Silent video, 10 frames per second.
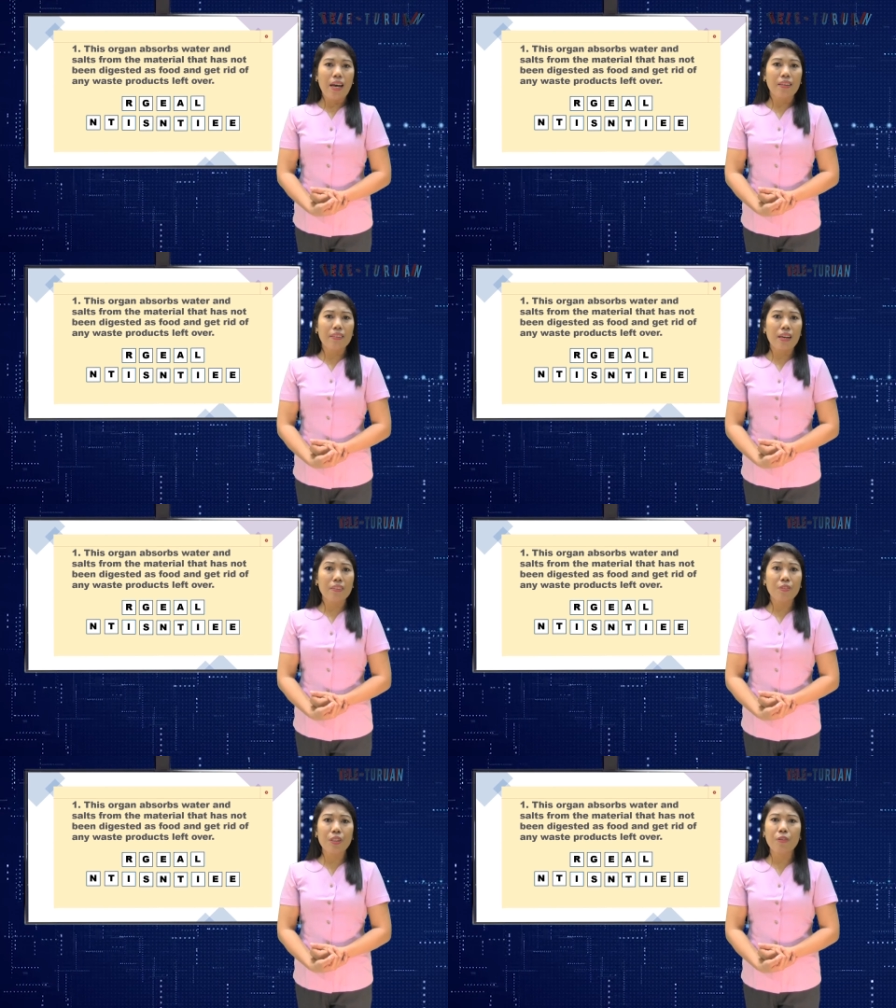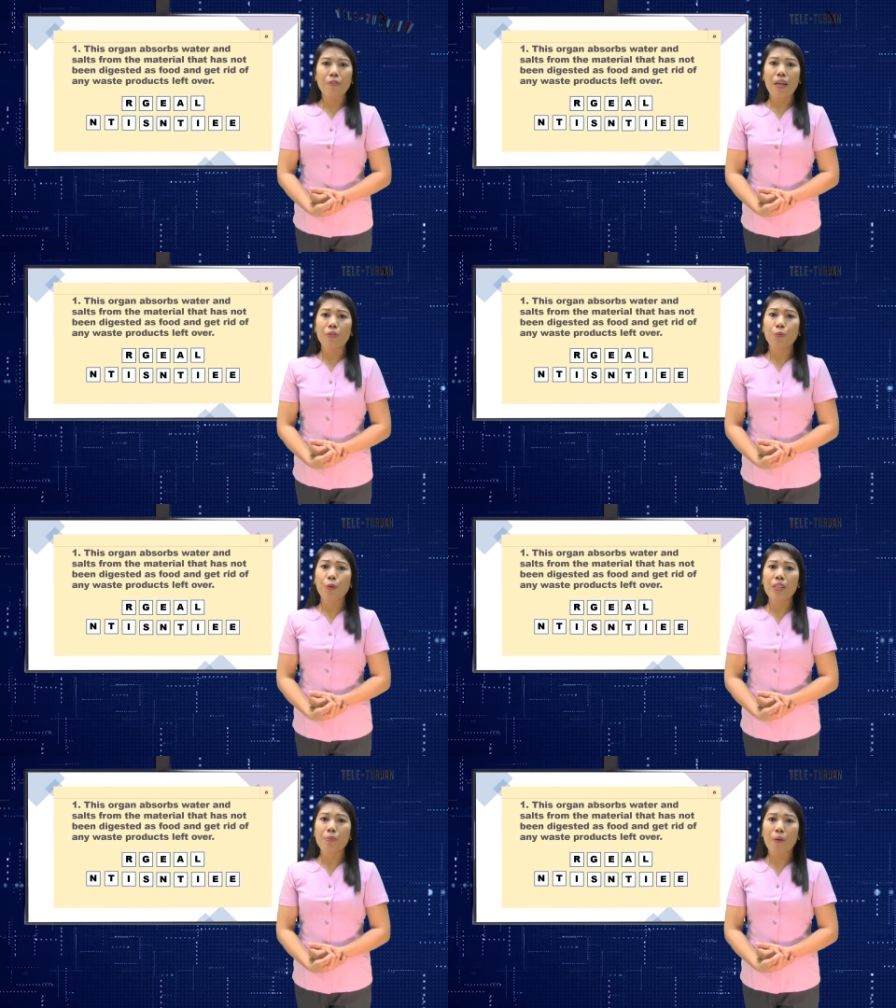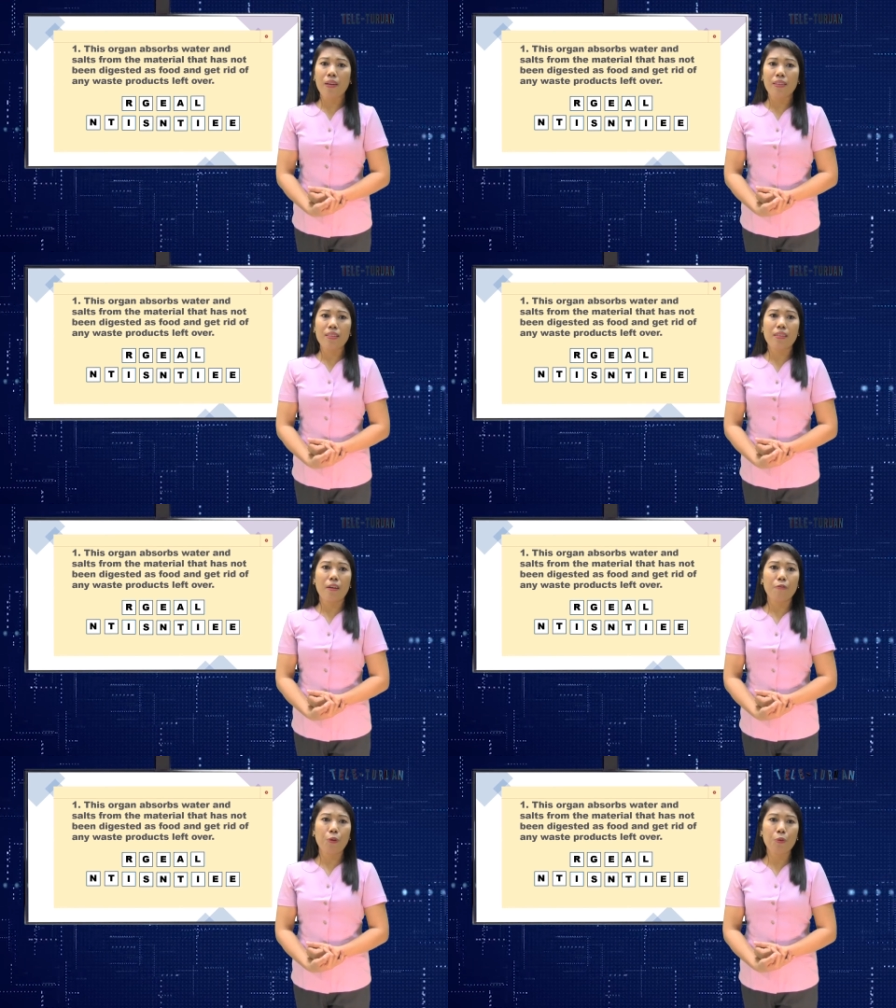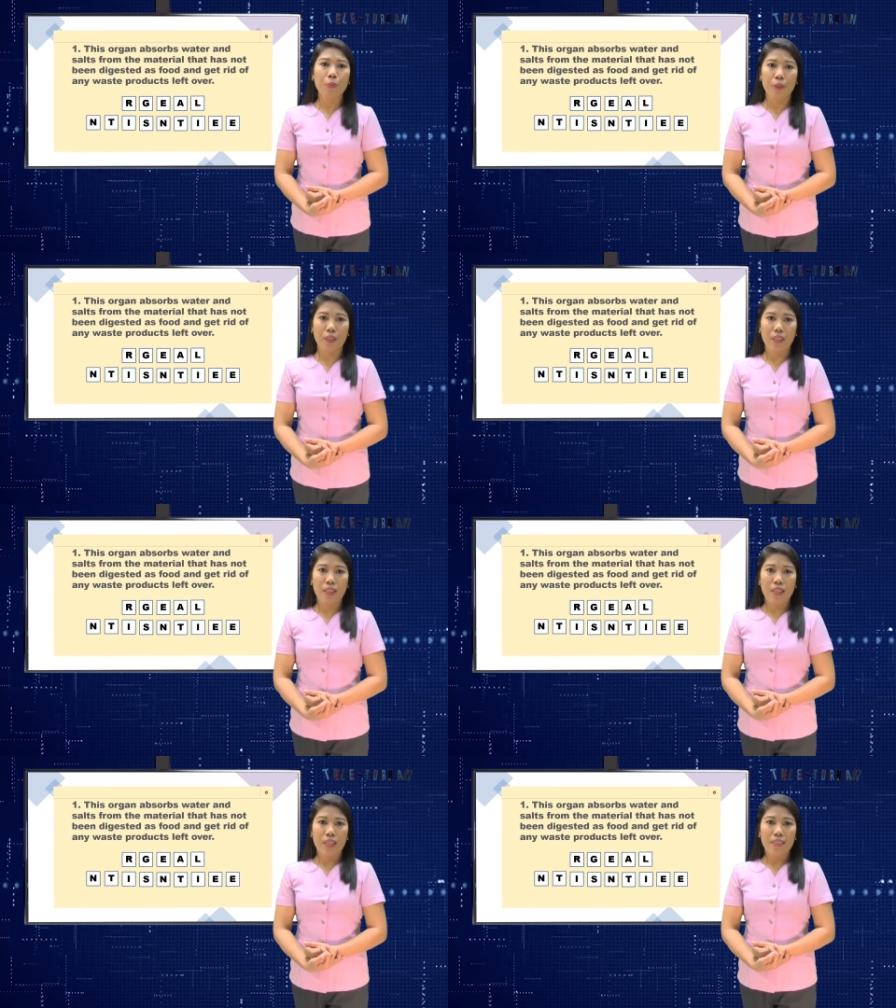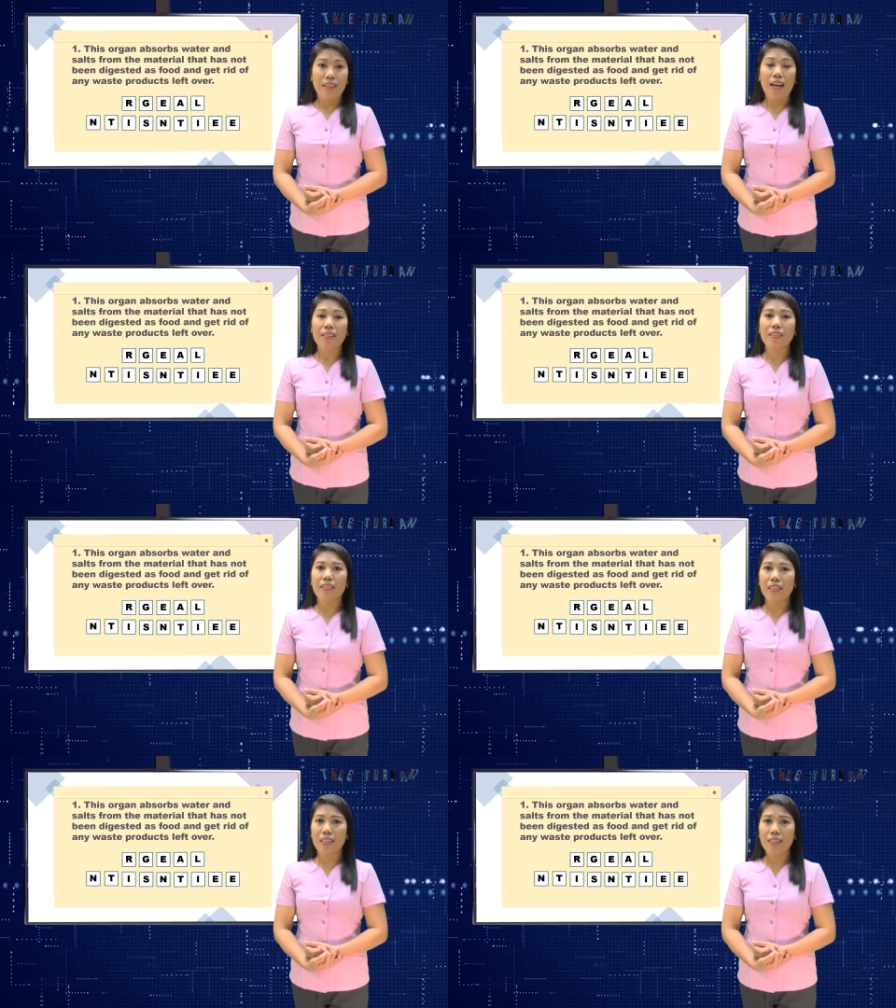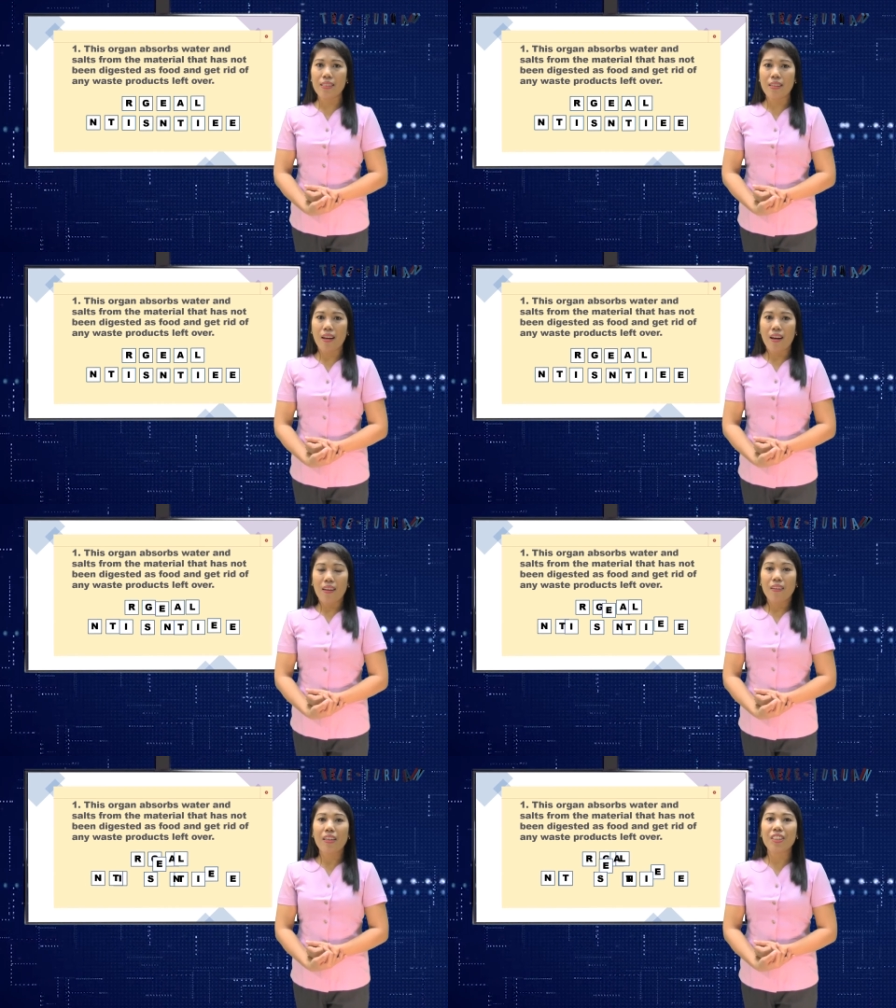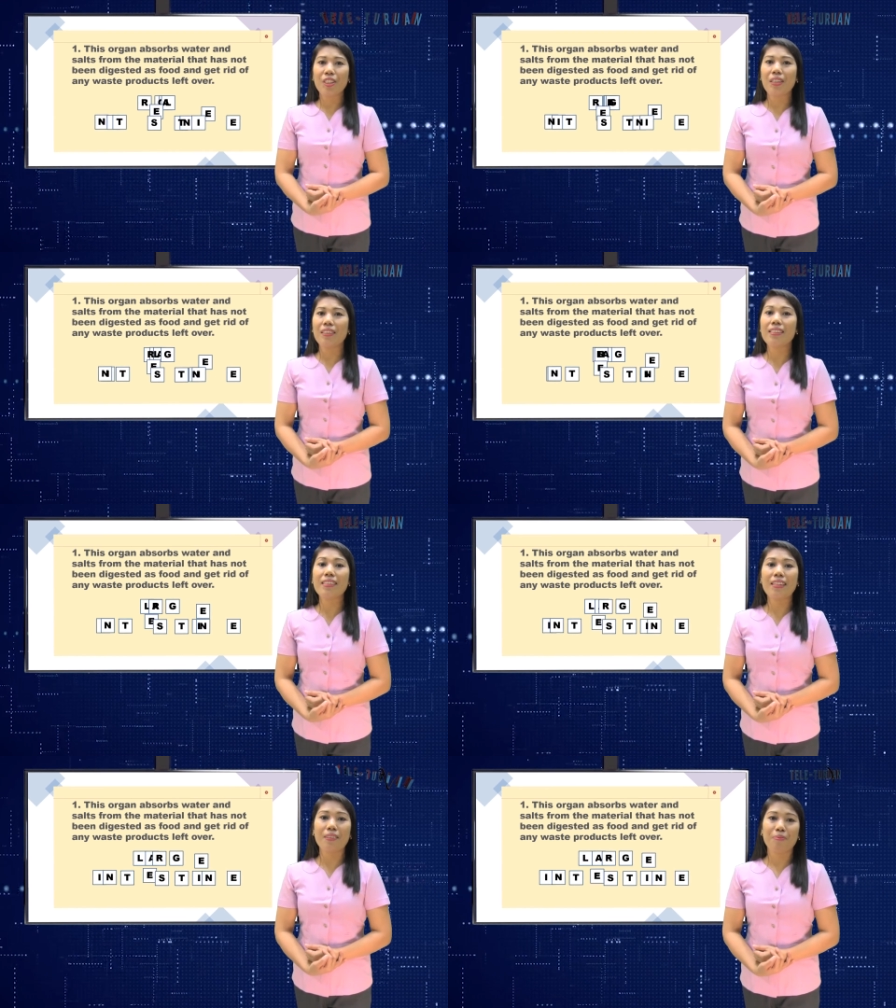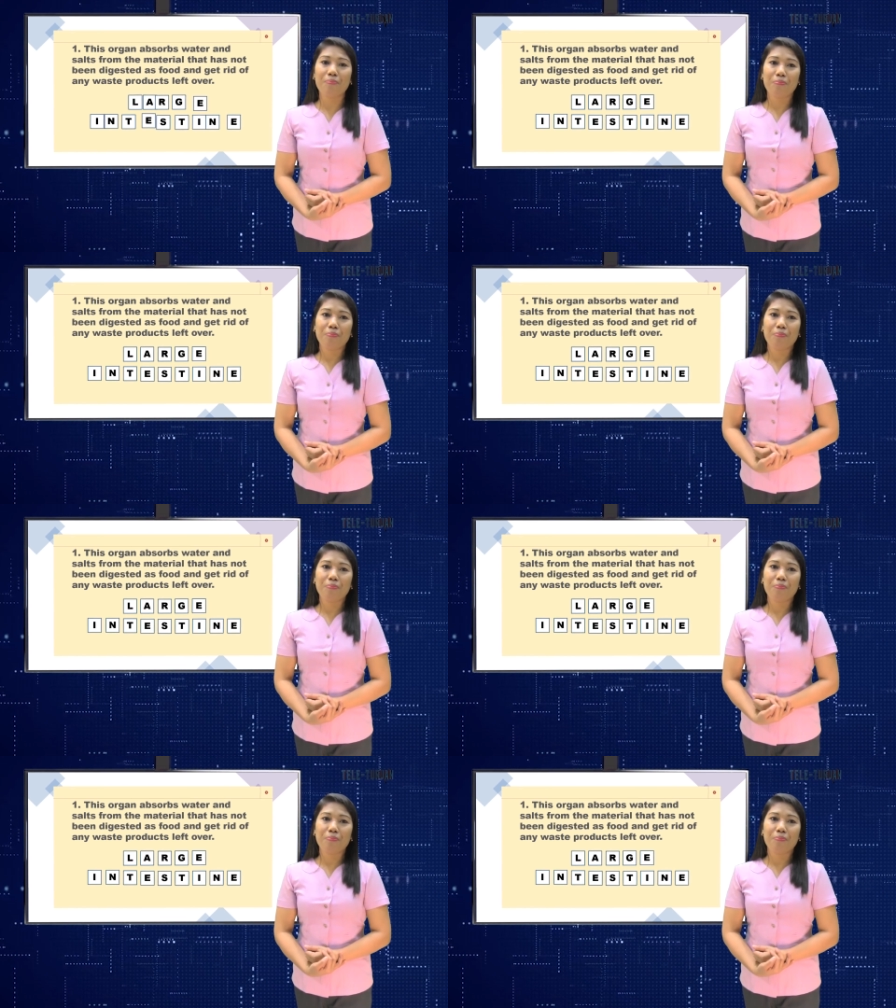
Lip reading: and get rid of any waste products left over. The answer is large intestine.